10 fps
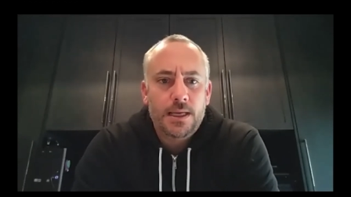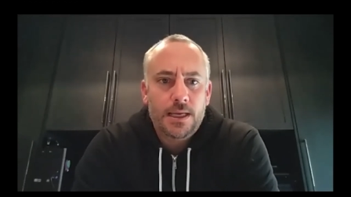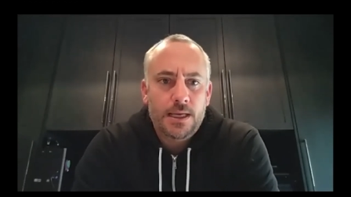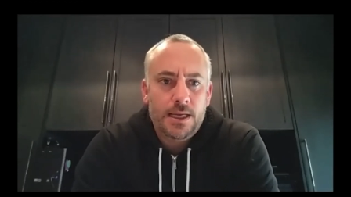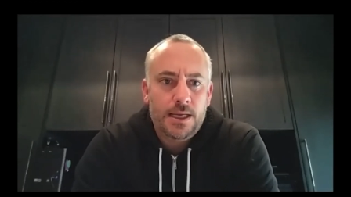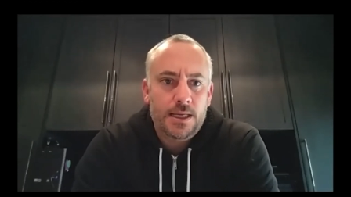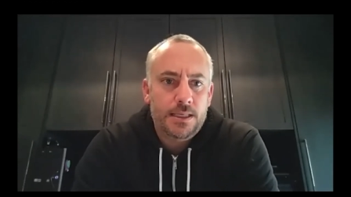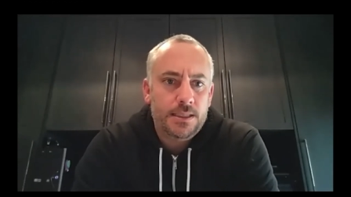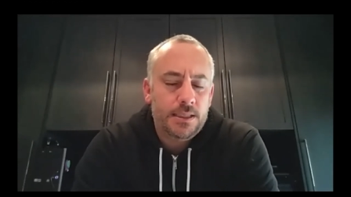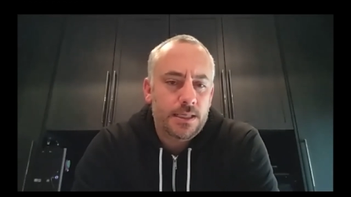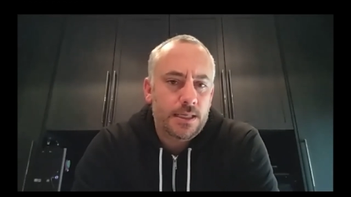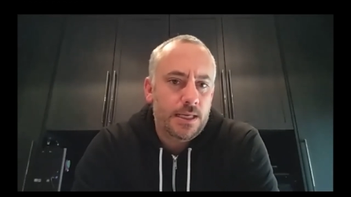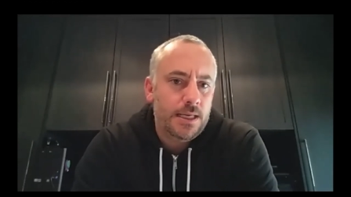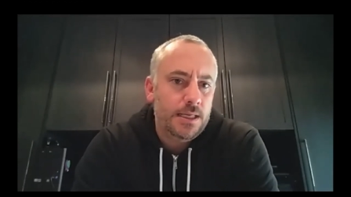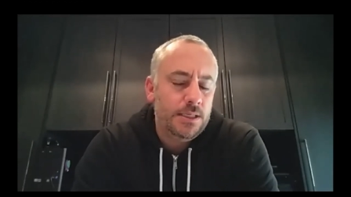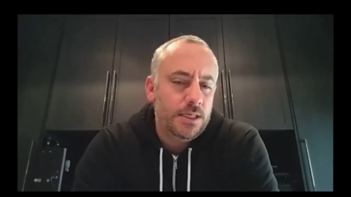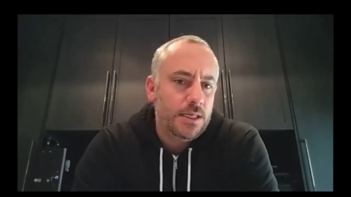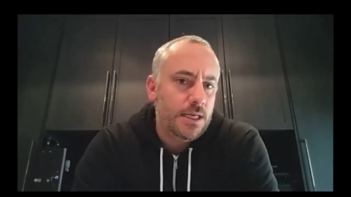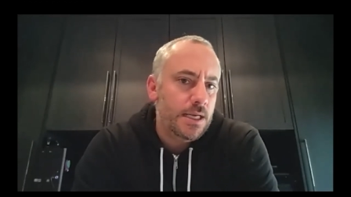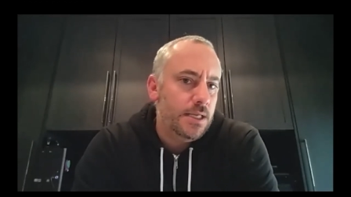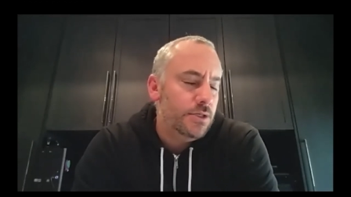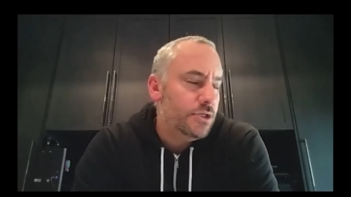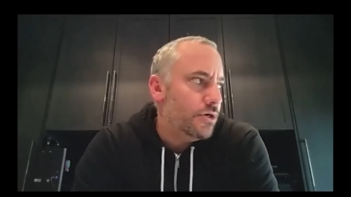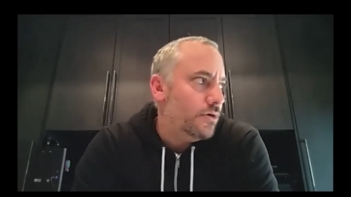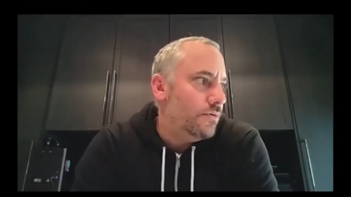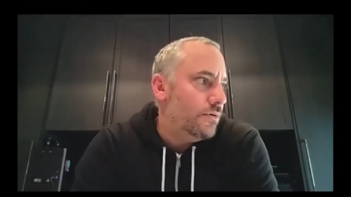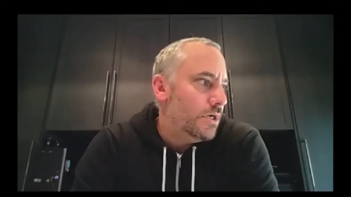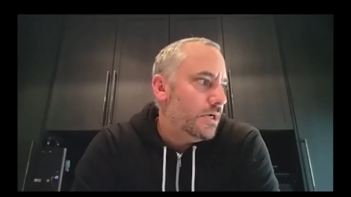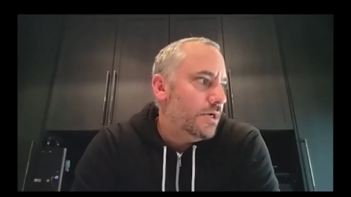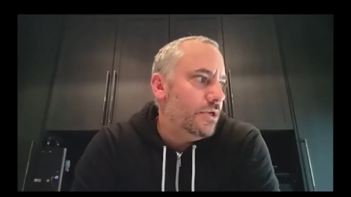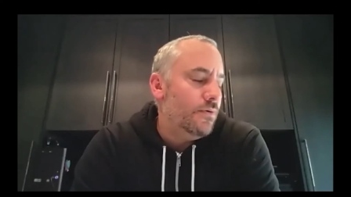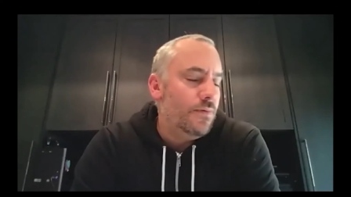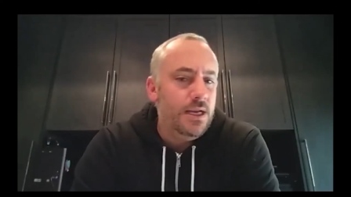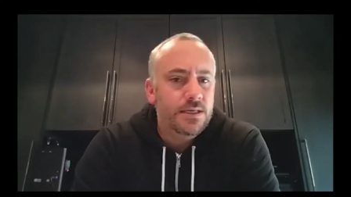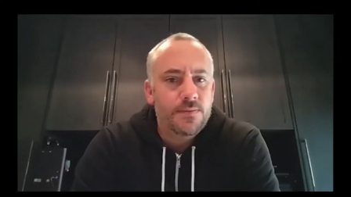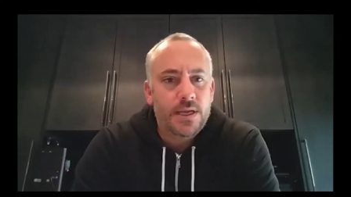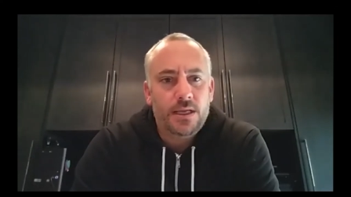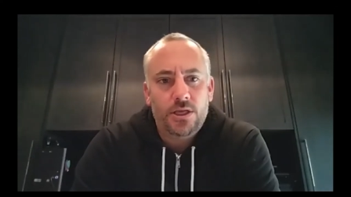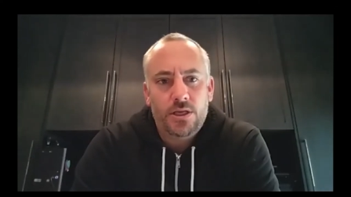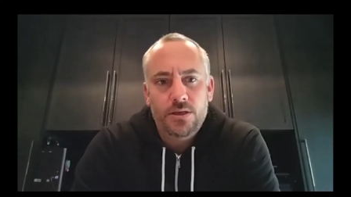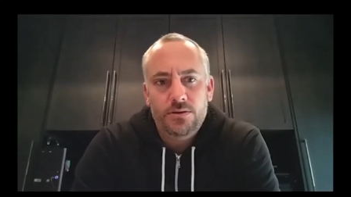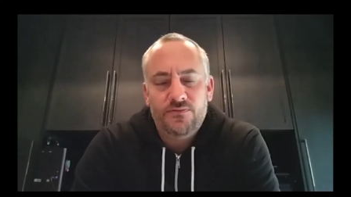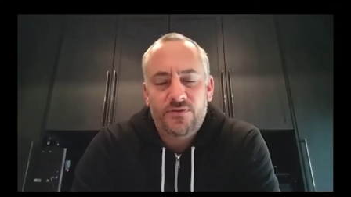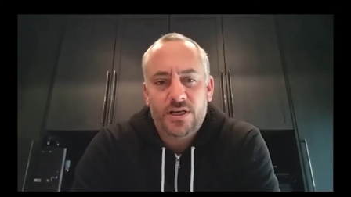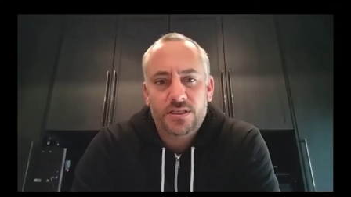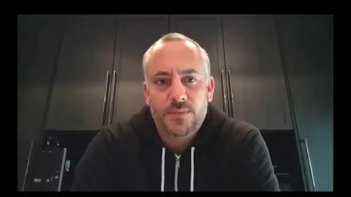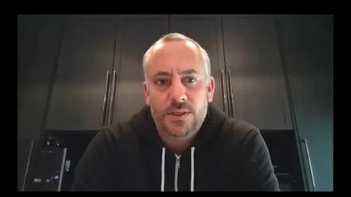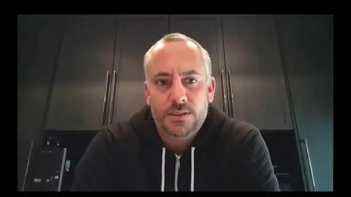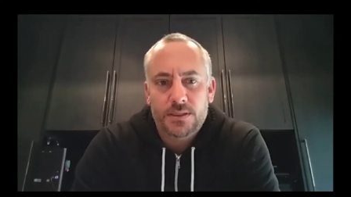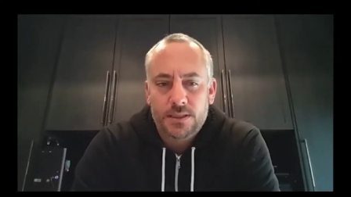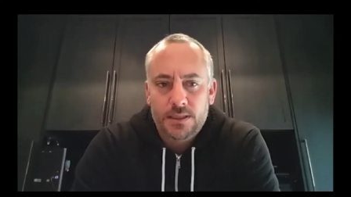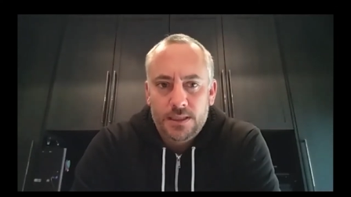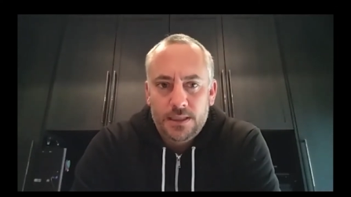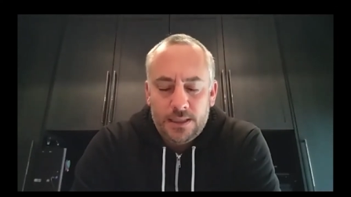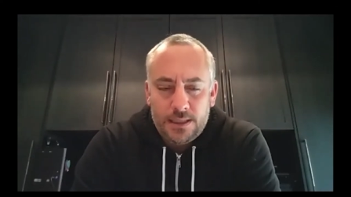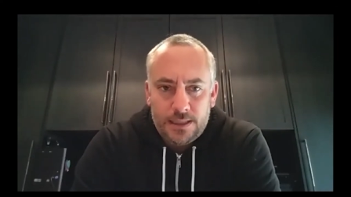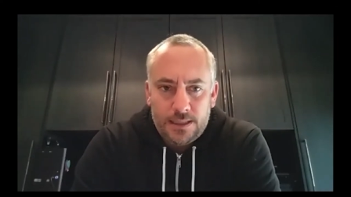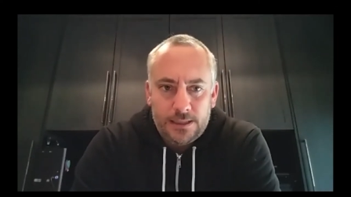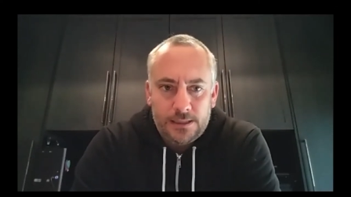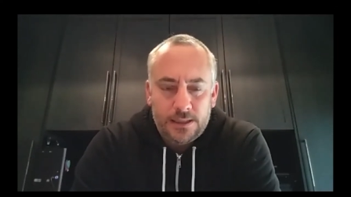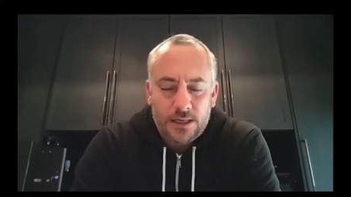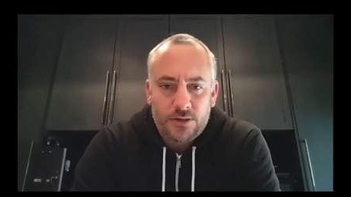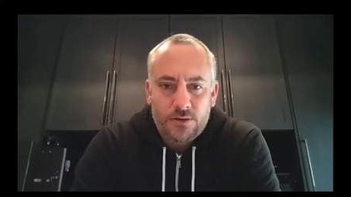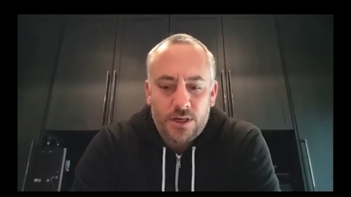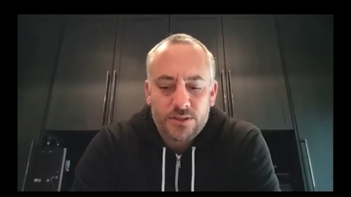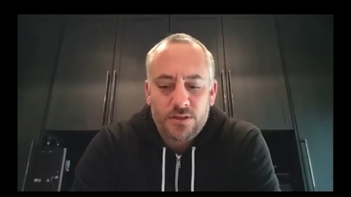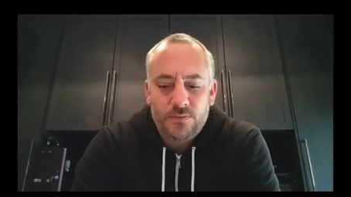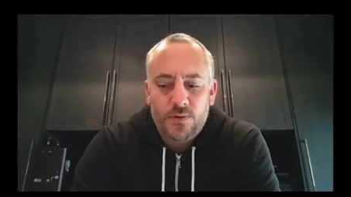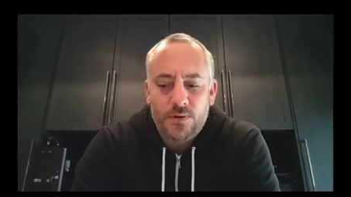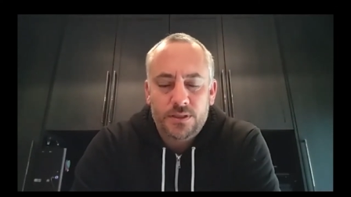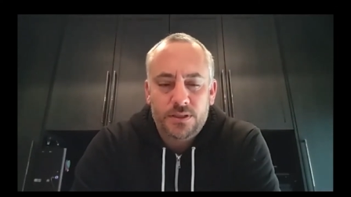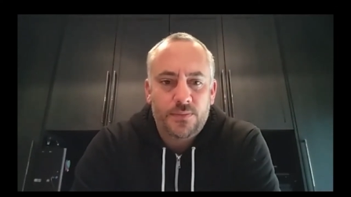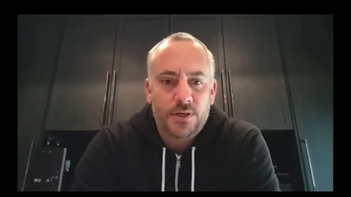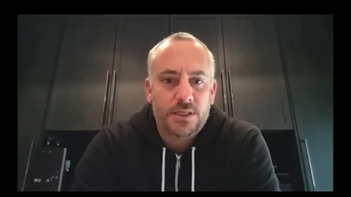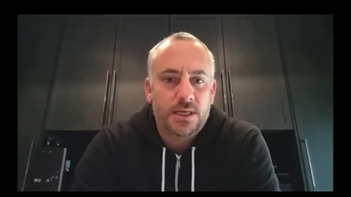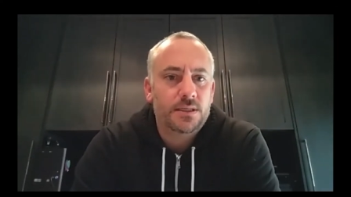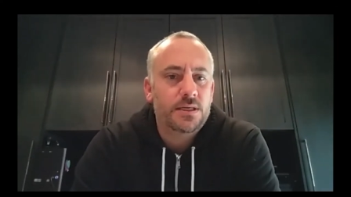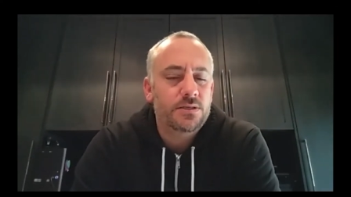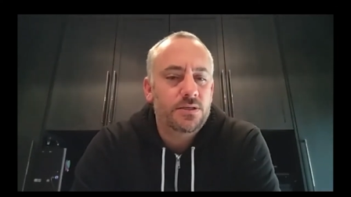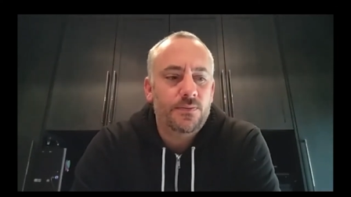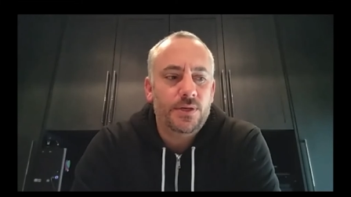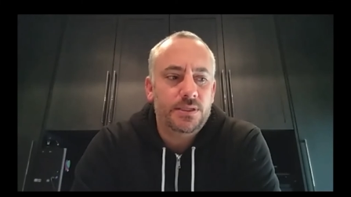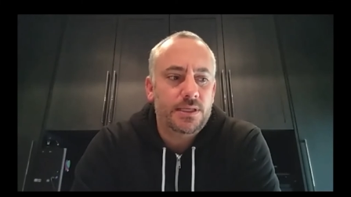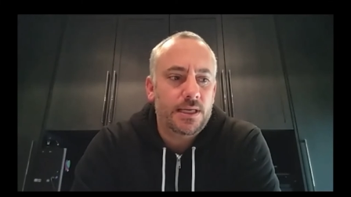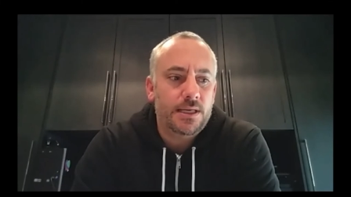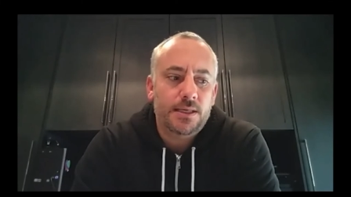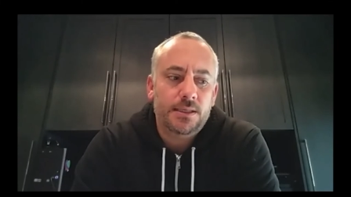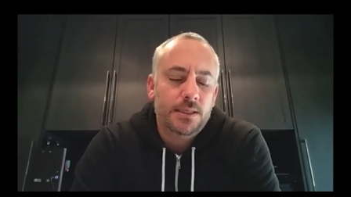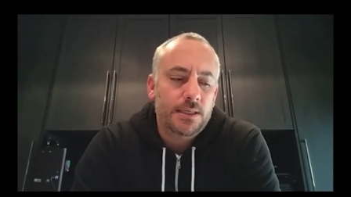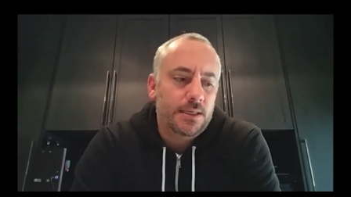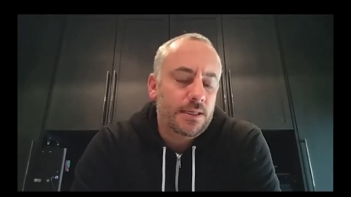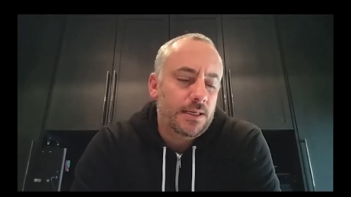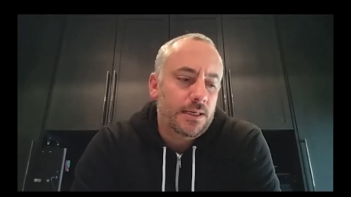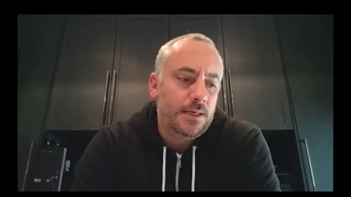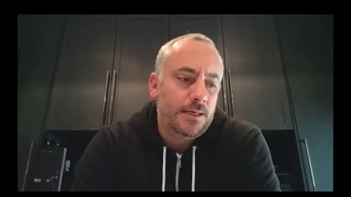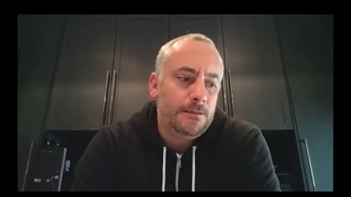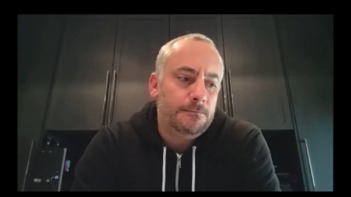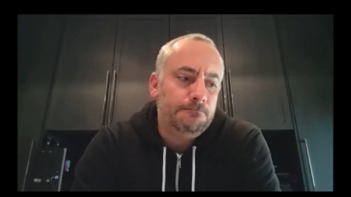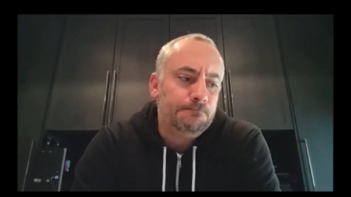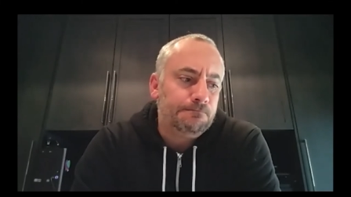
and and and so you know we need to make huge investments uh, across the board to protect consumers' data um,